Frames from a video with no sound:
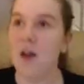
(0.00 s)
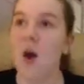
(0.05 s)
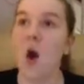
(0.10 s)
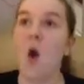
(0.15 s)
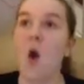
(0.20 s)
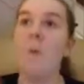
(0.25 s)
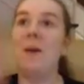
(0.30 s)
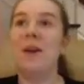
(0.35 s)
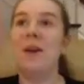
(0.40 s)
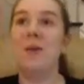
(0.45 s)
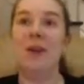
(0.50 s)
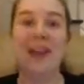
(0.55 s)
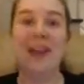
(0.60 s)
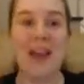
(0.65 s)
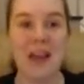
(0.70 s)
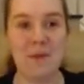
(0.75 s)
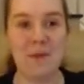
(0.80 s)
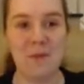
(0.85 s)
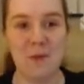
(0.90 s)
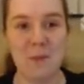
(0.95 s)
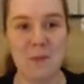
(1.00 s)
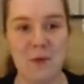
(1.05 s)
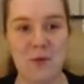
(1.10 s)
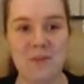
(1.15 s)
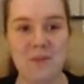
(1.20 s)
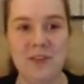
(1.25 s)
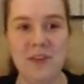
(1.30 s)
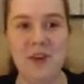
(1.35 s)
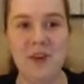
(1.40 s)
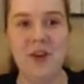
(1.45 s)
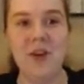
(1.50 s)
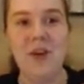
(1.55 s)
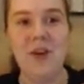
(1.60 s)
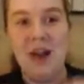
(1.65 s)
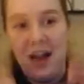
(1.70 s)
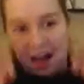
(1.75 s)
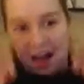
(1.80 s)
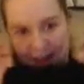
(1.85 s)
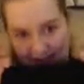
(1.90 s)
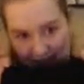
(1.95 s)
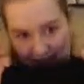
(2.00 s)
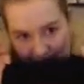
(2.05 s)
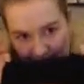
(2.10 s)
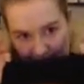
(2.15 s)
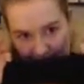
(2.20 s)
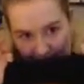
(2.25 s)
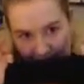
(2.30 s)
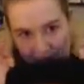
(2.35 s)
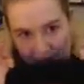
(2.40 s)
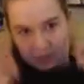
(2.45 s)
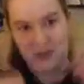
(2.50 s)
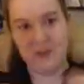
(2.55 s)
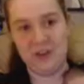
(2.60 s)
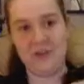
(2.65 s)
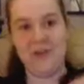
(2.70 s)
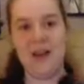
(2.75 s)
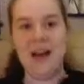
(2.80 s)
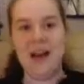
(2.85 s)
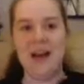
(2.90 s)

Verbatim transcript: Oh, by the way, Ember Moon's here. I have her short.